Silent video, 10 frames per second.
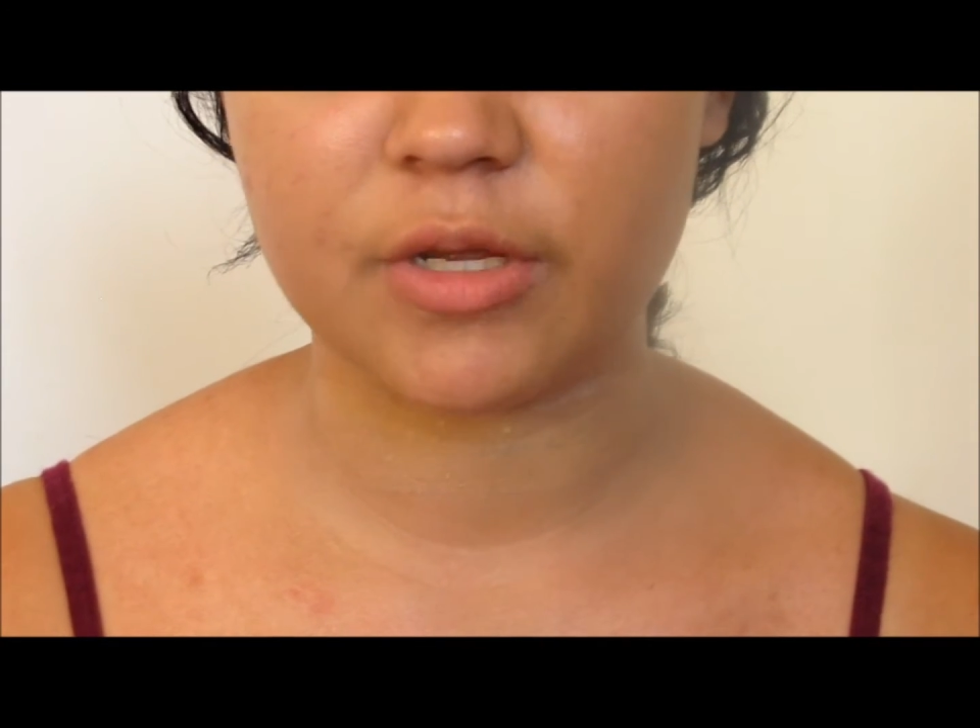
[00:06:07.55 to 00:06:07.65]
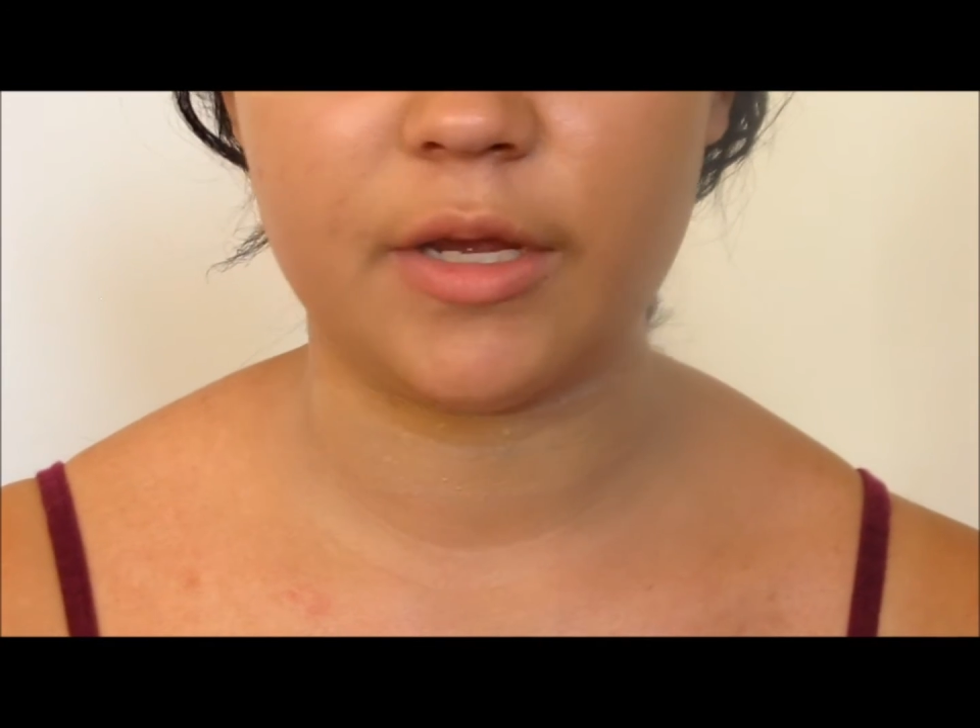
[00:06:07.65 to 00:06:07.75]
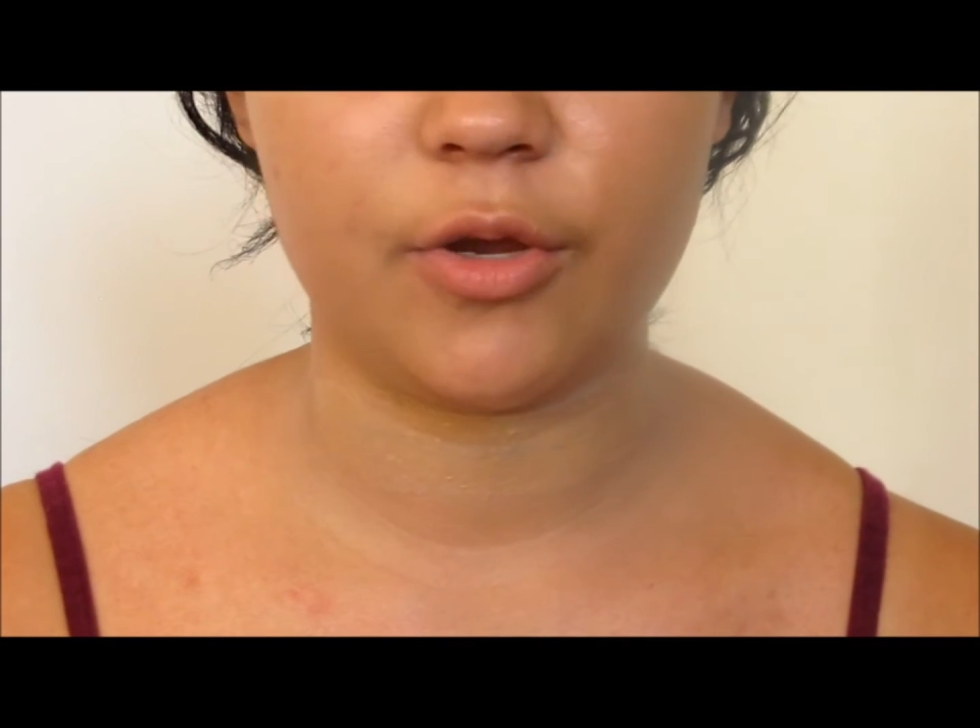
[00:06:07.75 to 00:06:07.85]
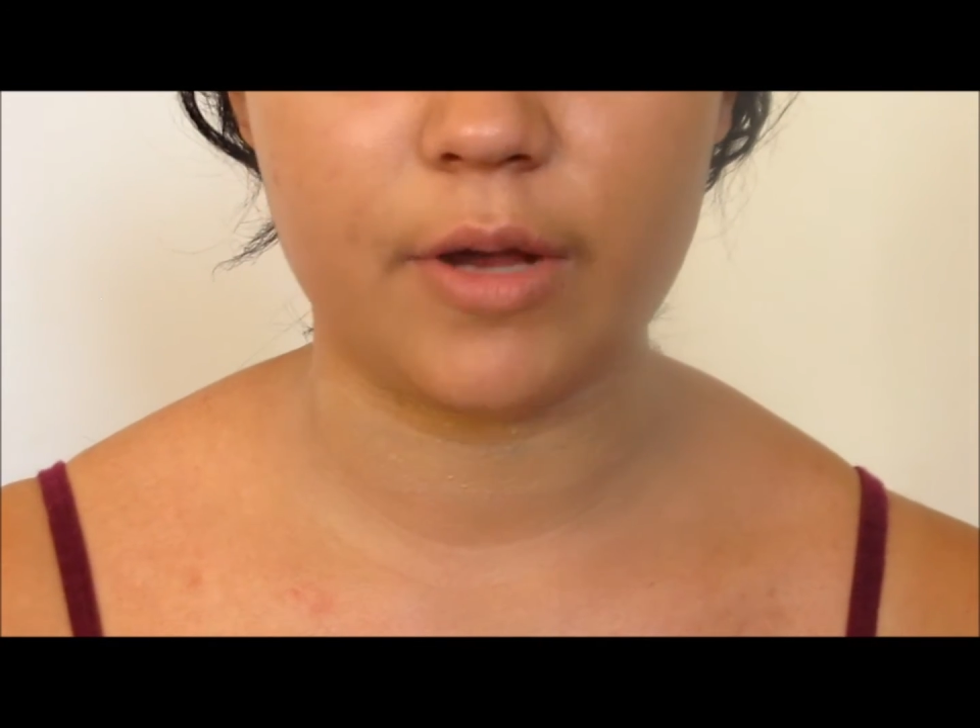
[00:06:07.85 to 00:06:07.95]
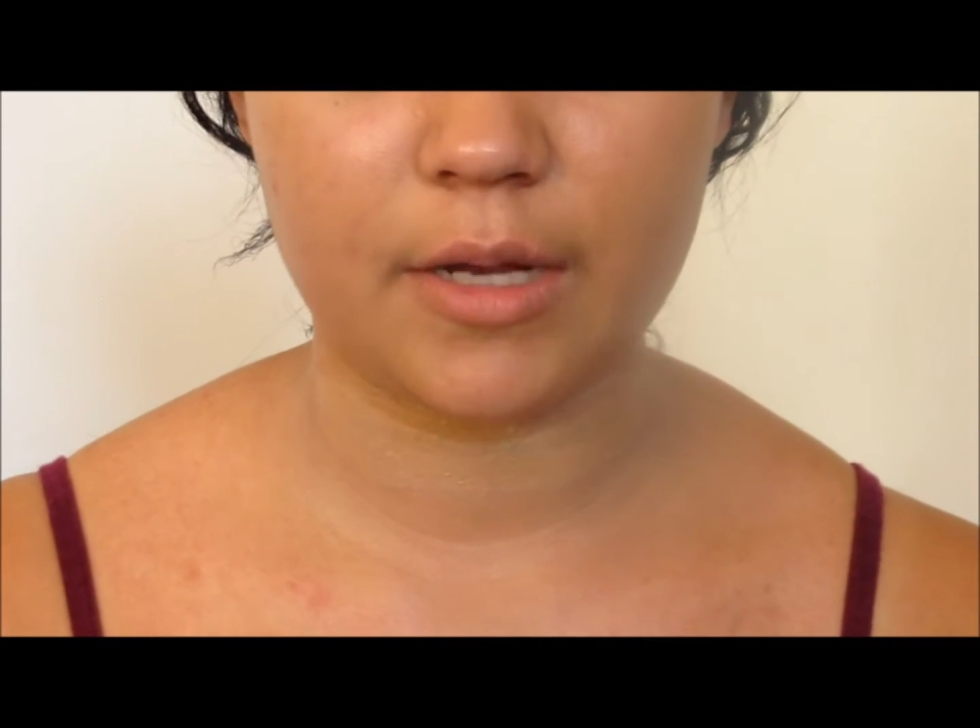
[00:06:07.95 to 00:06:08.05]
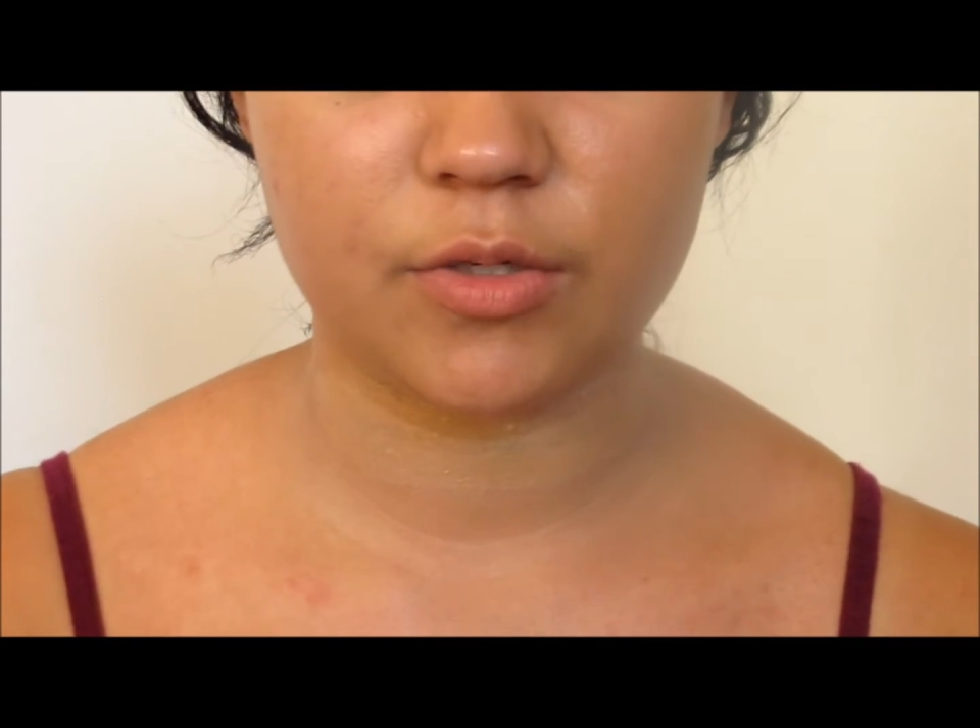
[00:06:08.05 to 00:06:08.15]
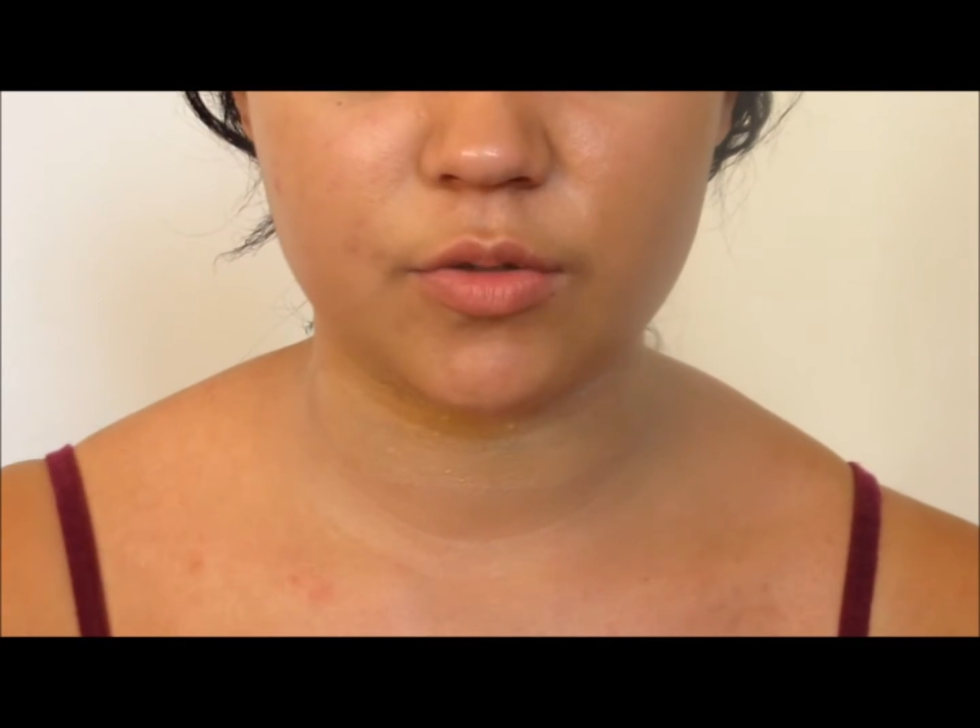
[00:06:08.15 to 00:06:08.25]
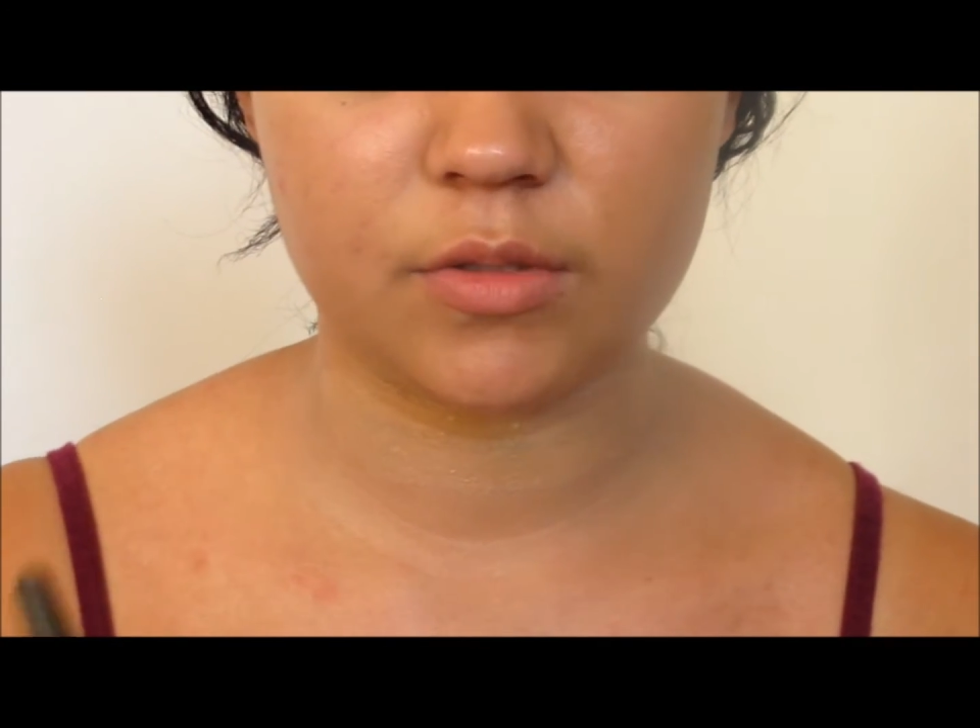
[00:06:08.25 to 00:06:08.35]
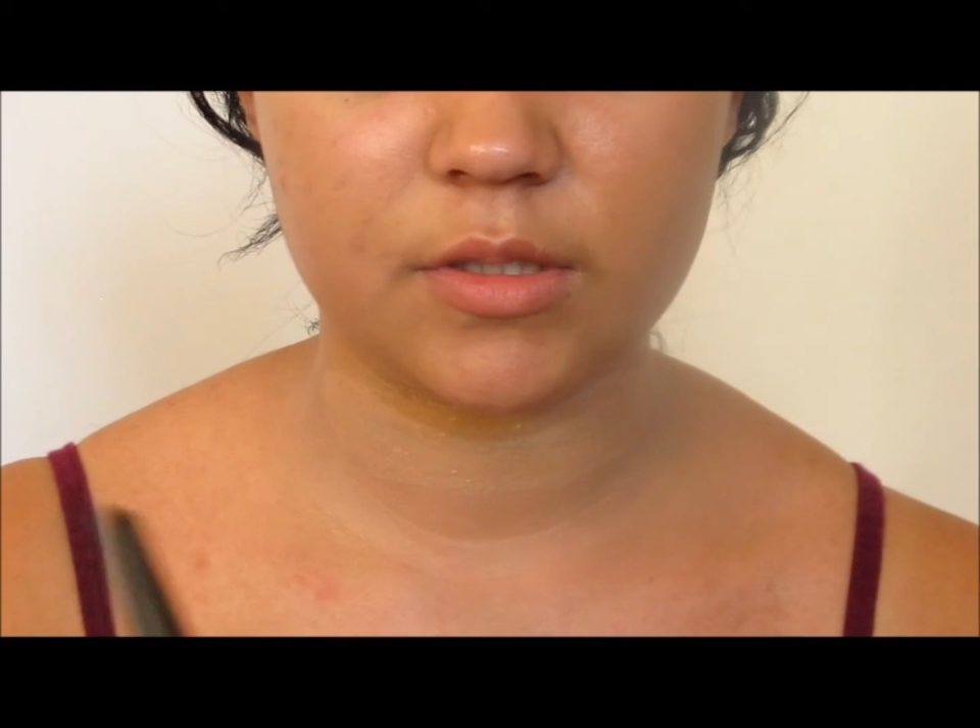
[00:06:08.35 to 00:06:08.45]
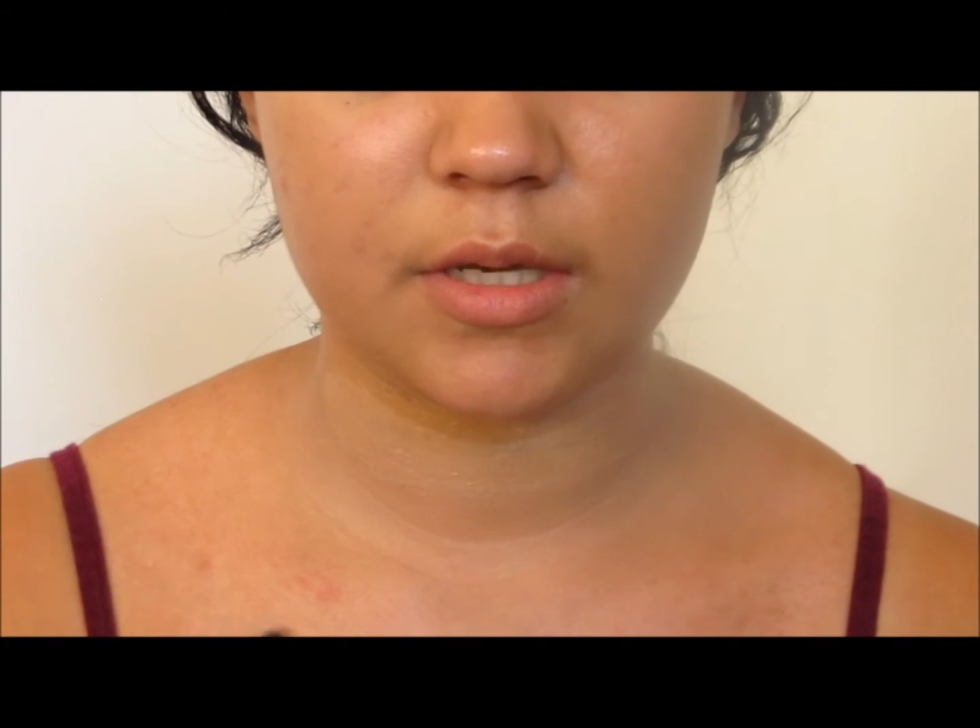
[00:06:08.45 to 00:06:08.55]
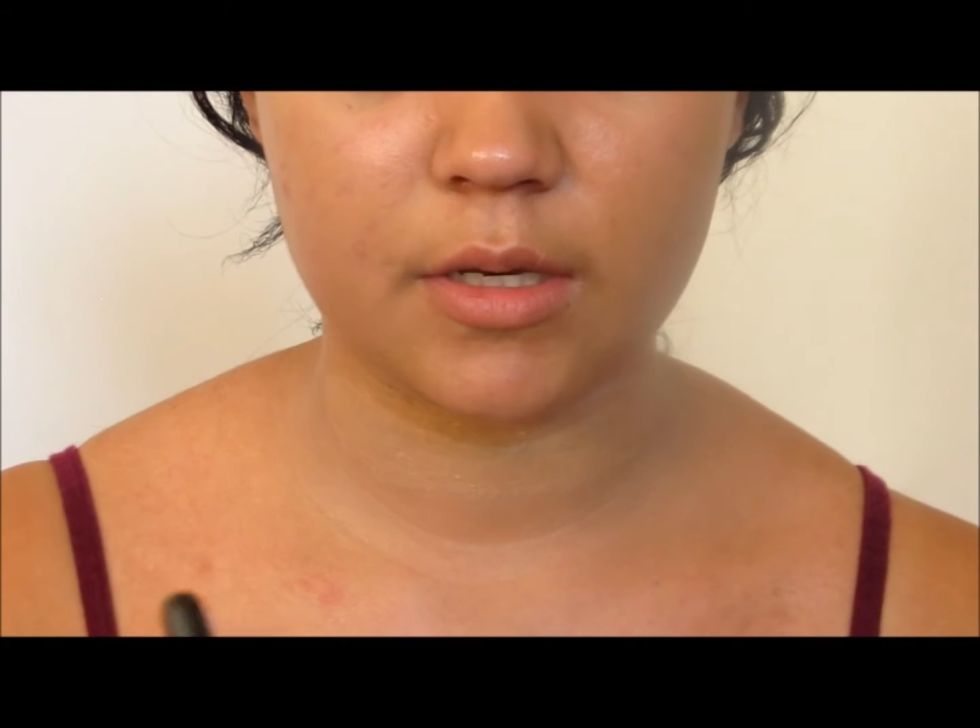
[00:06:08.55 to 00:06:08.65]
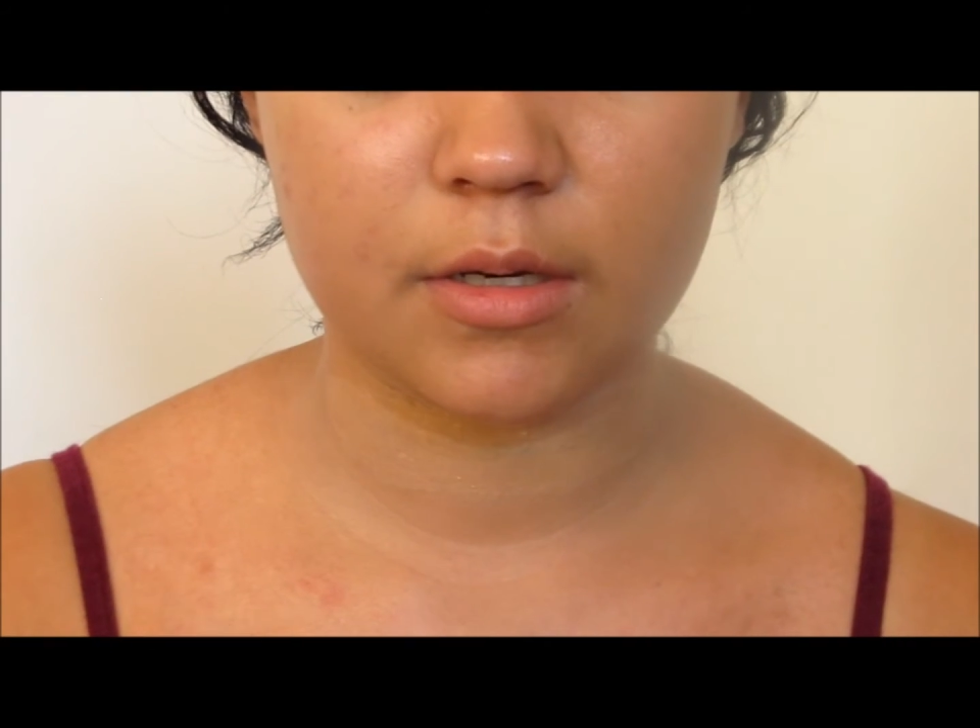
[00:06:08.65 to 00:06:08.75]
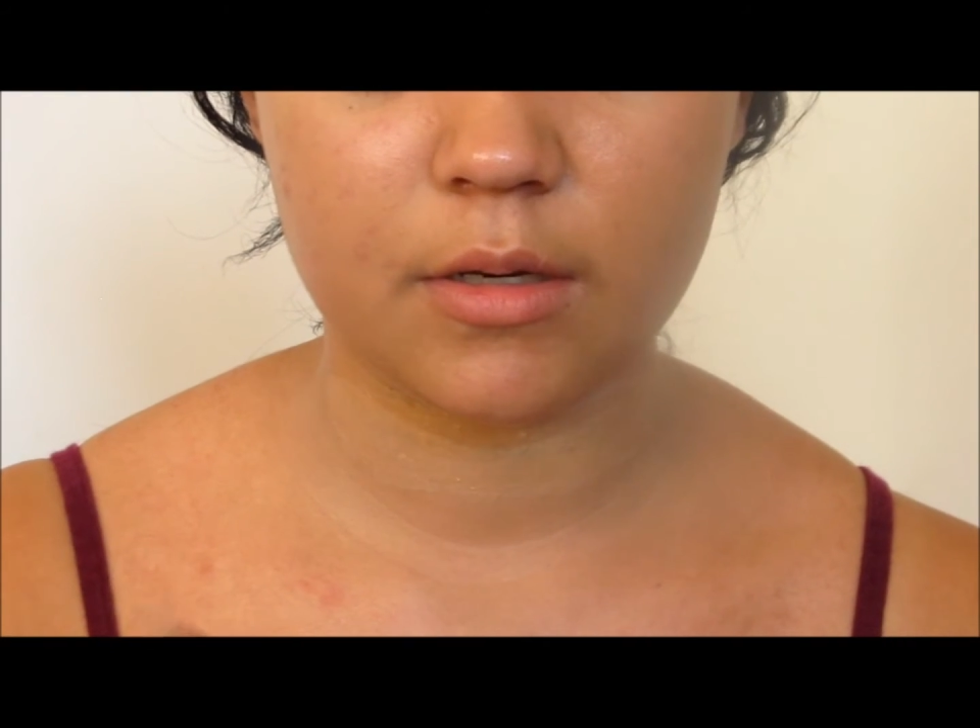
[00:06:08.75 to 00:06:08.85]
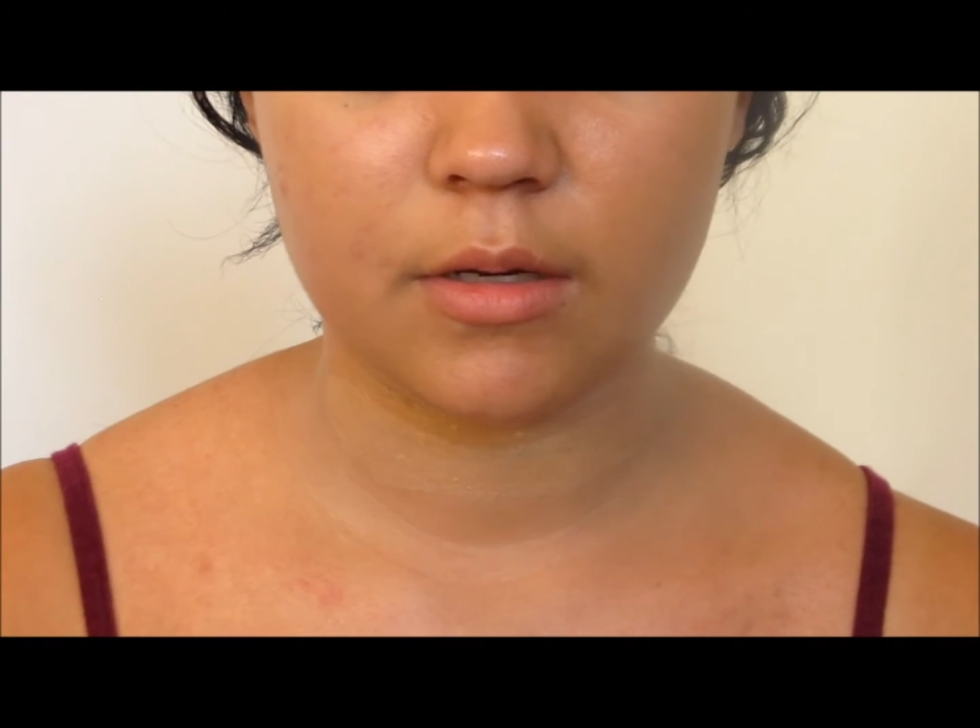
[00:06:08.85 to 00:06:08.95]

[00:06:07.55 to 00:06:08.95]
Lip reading: like your actual skin.